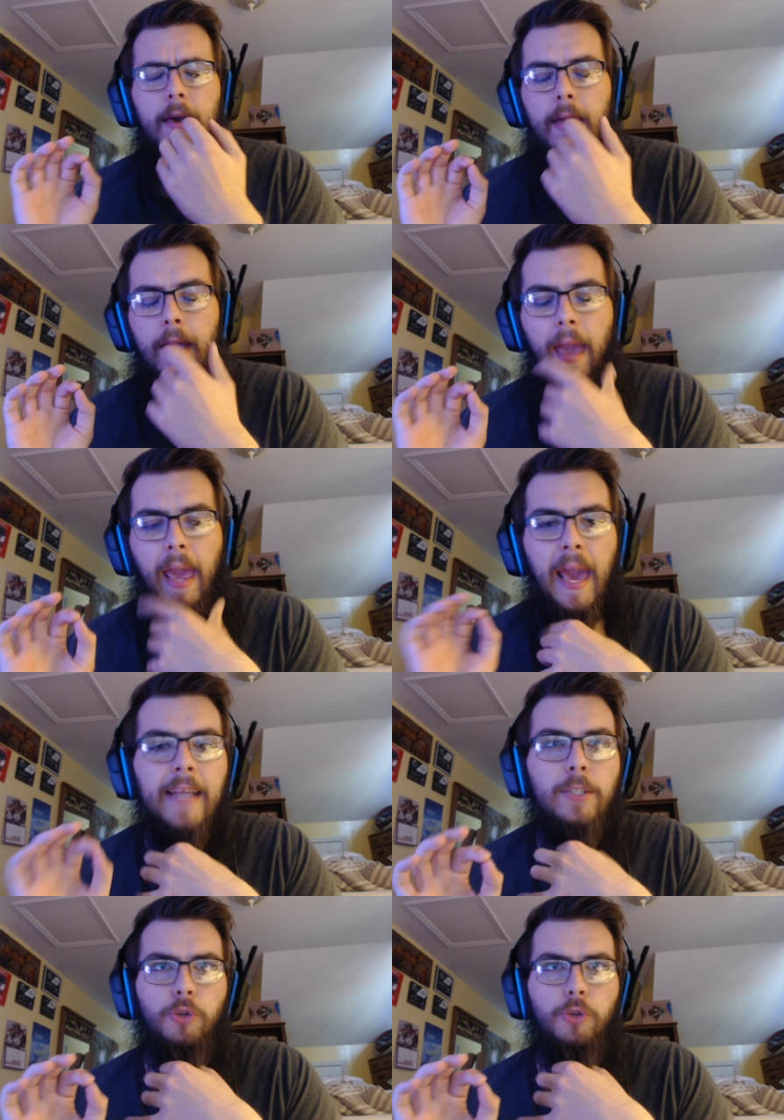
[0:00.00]

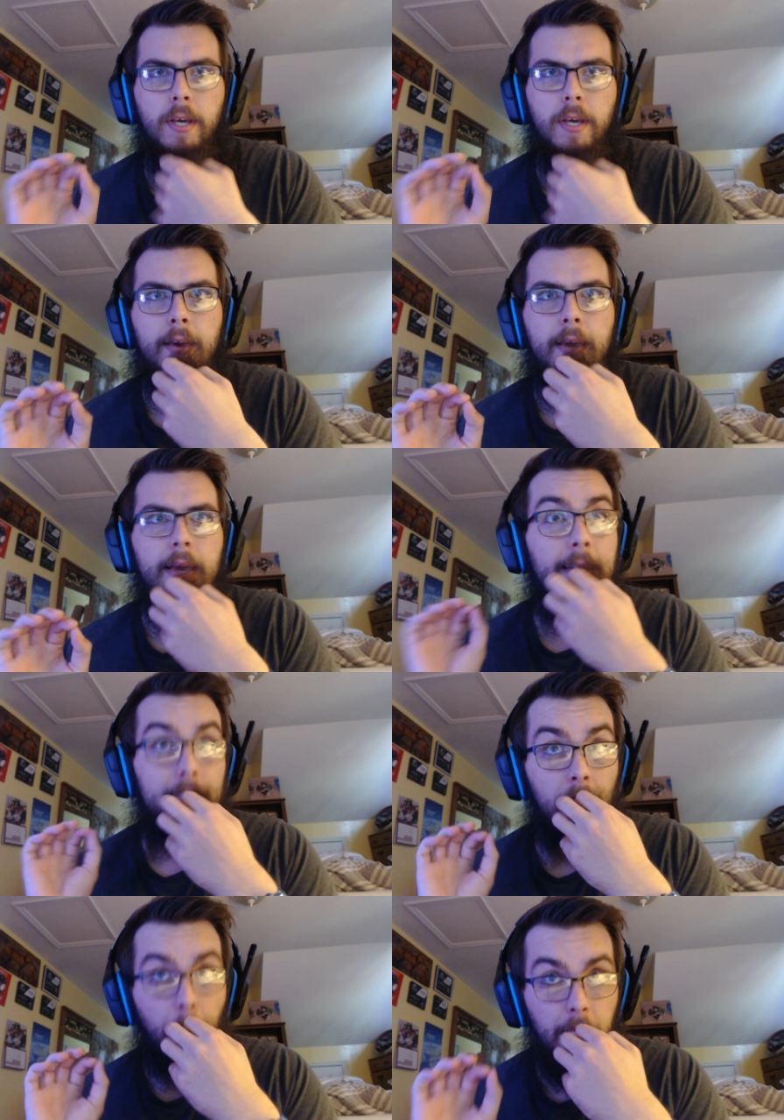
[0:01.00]
hatred does
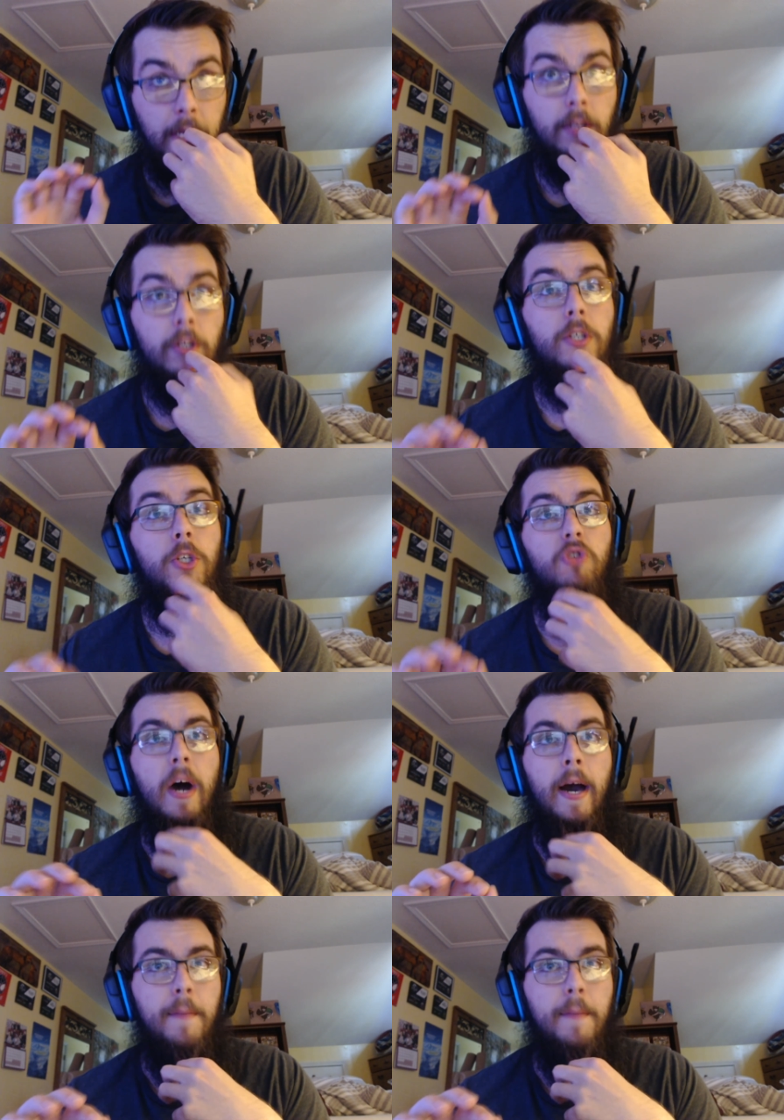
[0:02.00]
not begin to
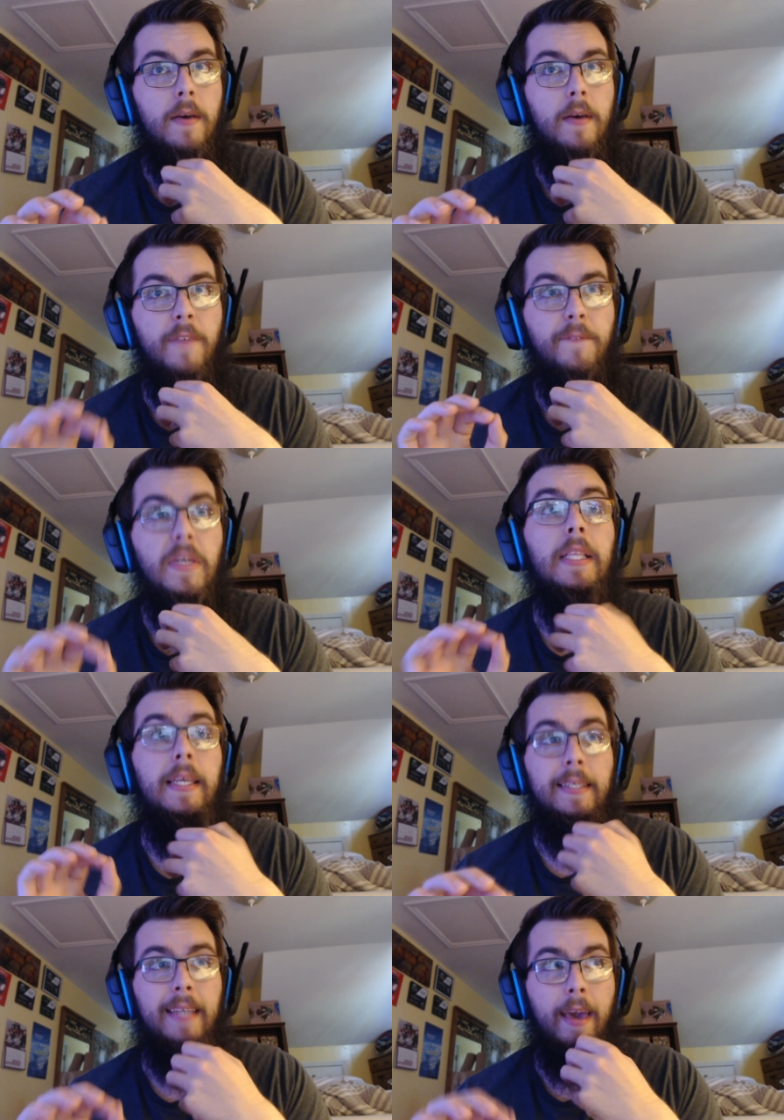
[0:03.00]
describe the
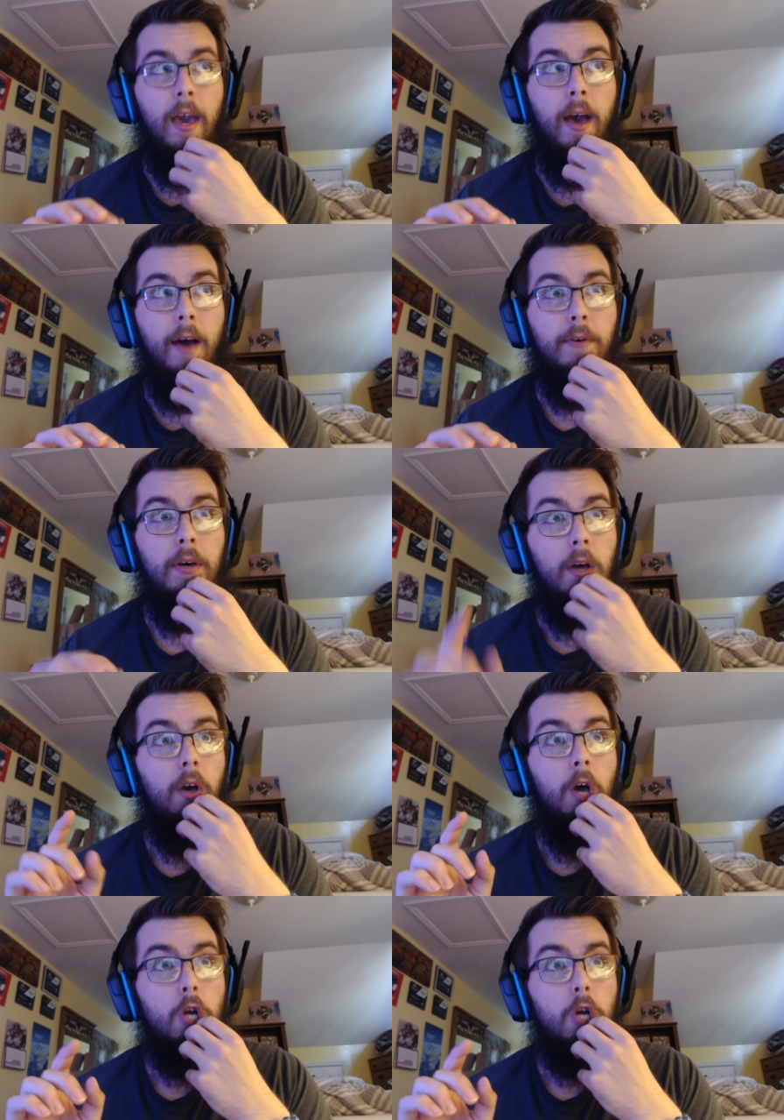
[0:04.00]
feelings I have
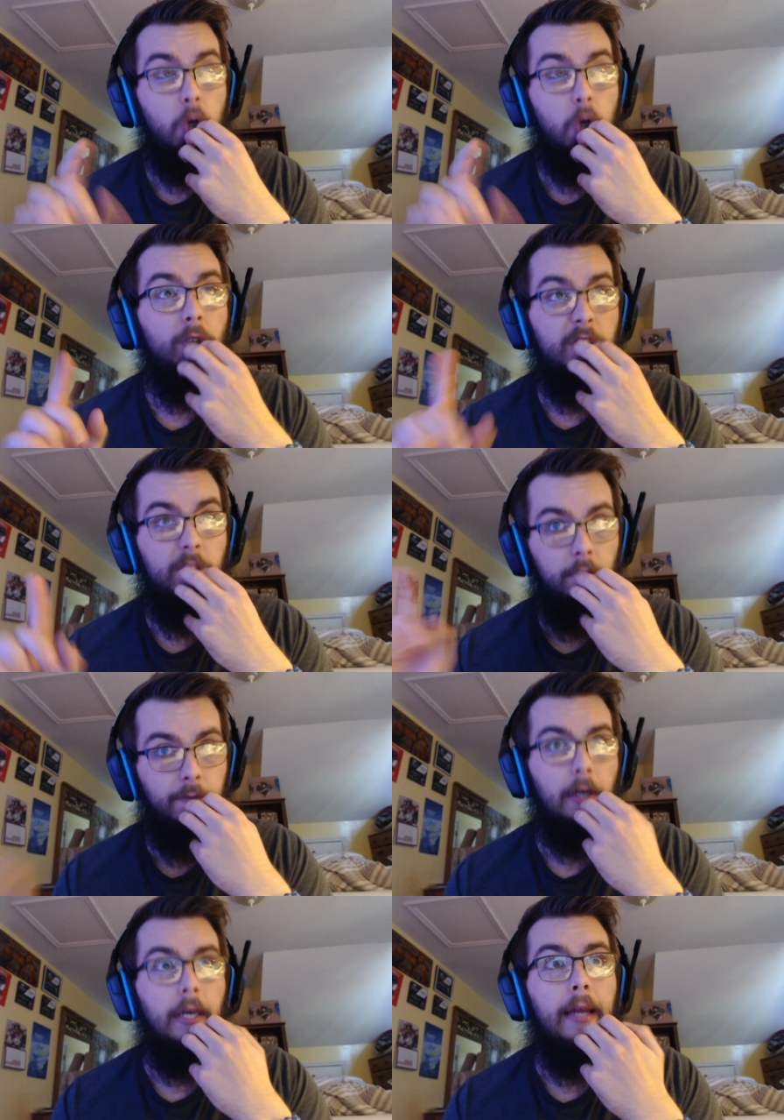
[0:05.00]
towards this
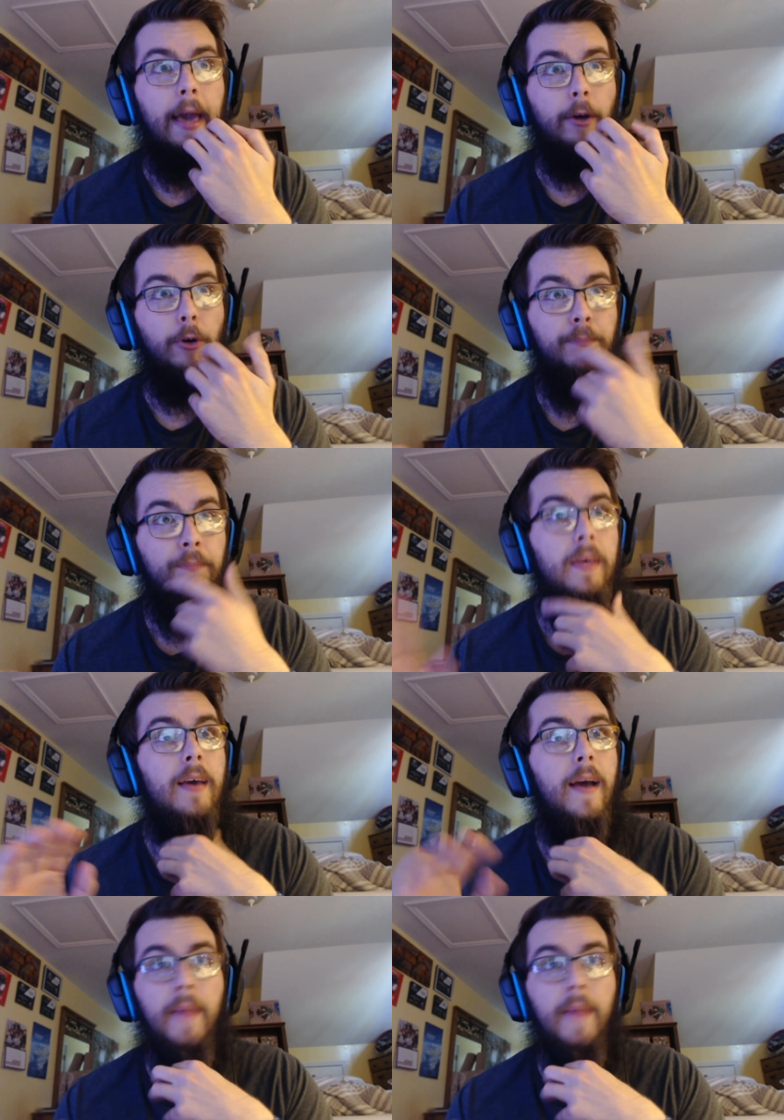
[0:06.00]
fucking hacker
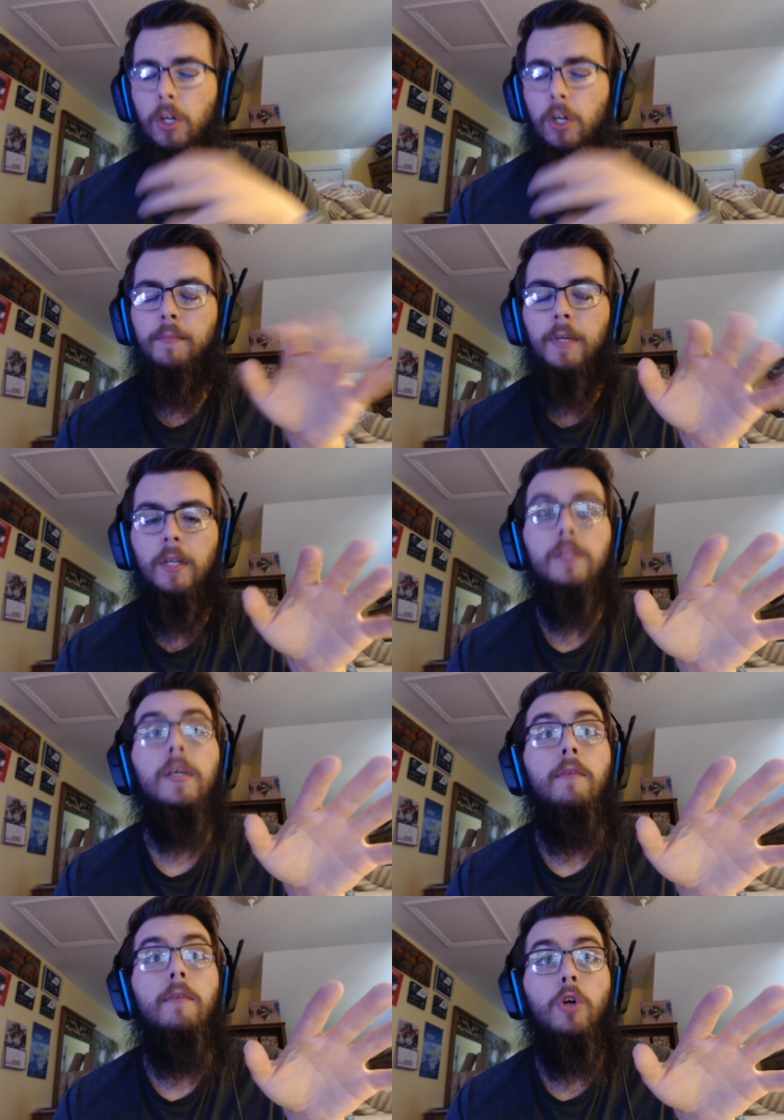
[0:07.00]
and that's all I'm gonna
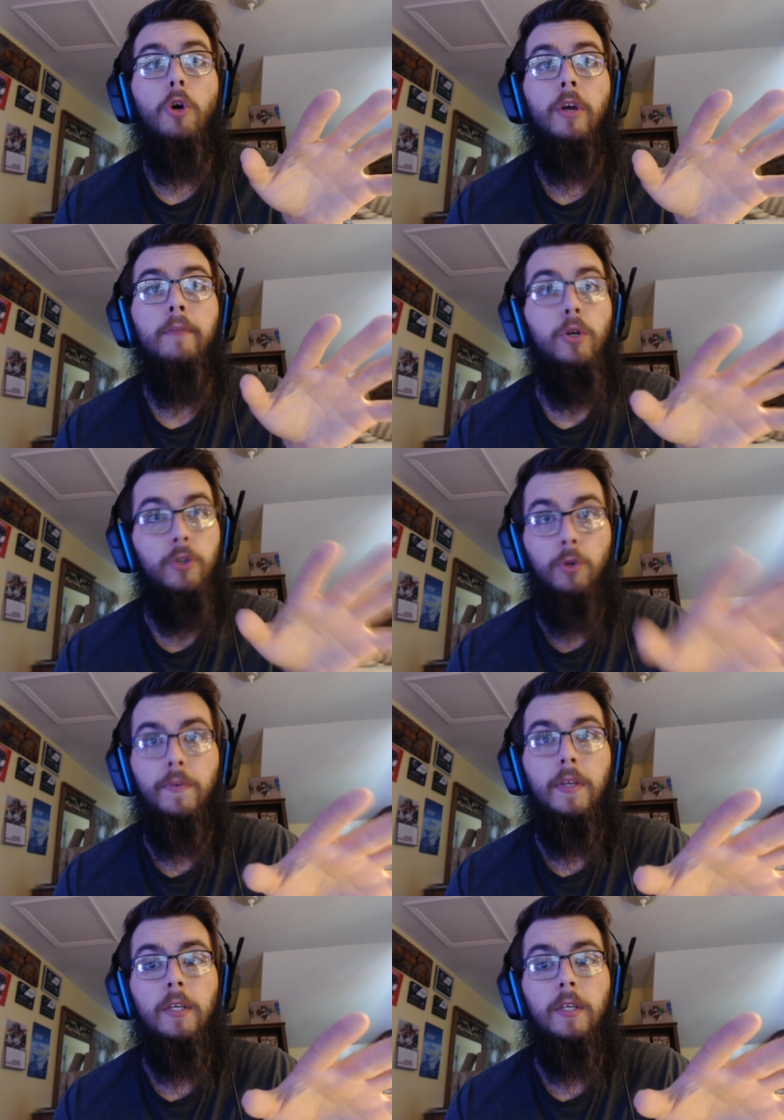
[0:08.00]
say regarding personal
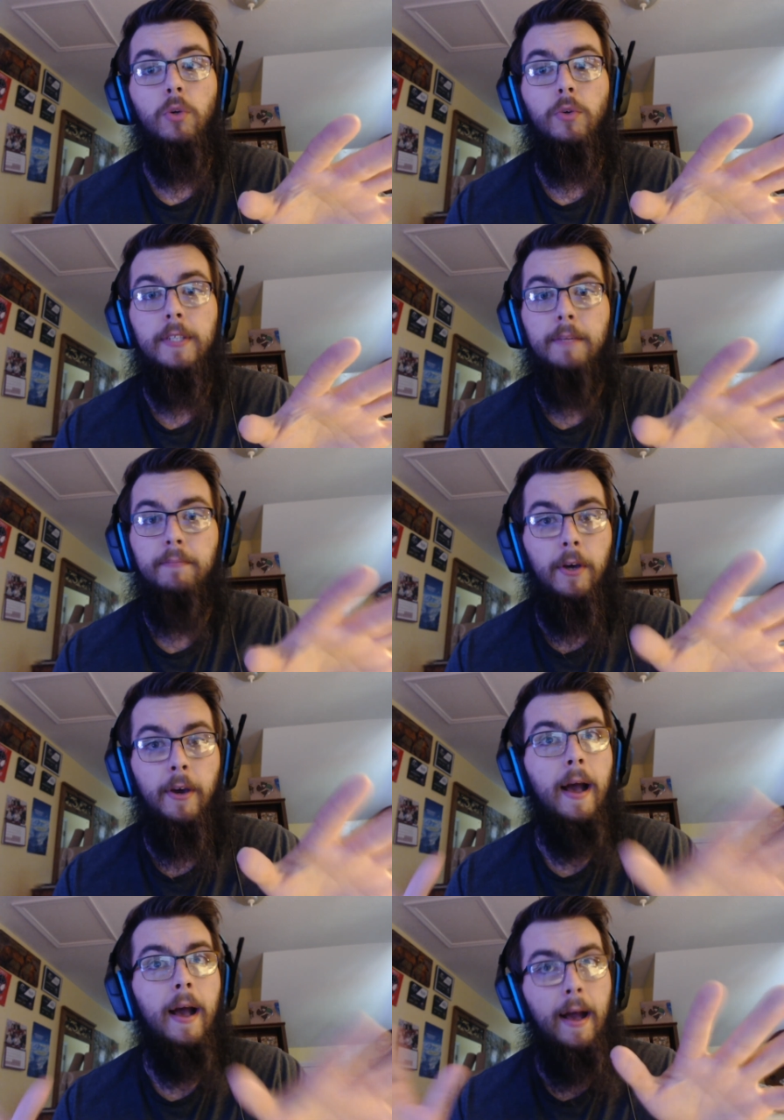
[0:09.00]
feelings towards him. All
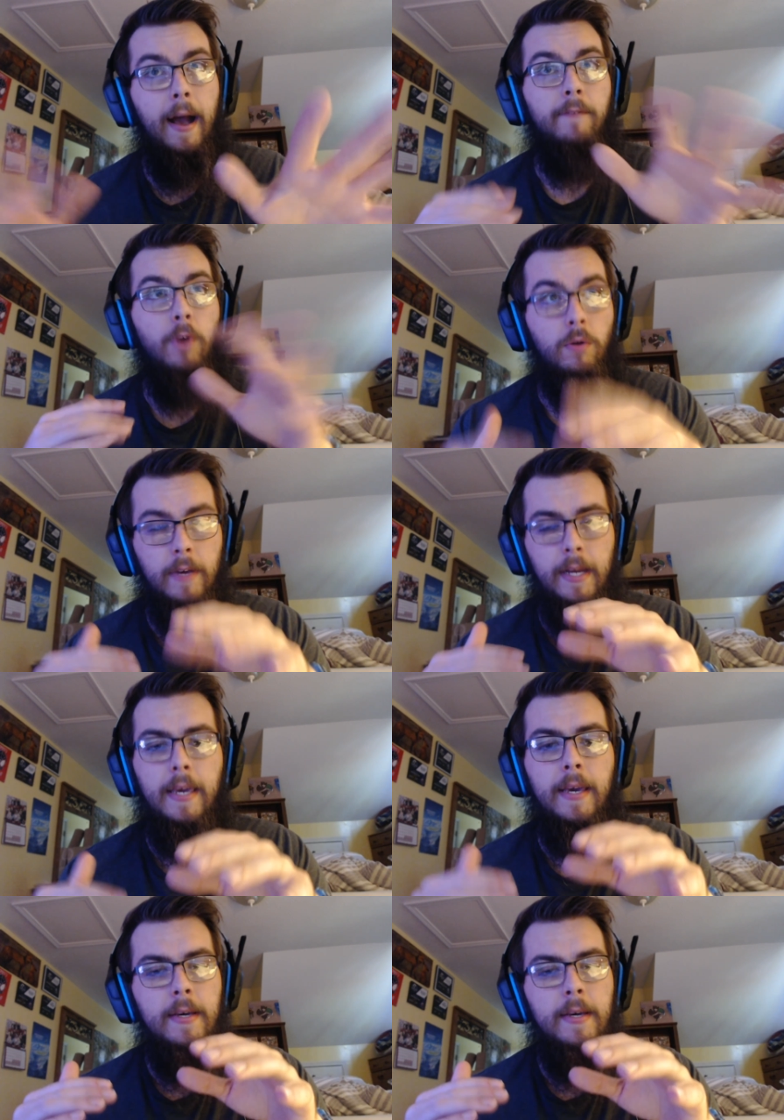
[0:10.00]
right, I, have already,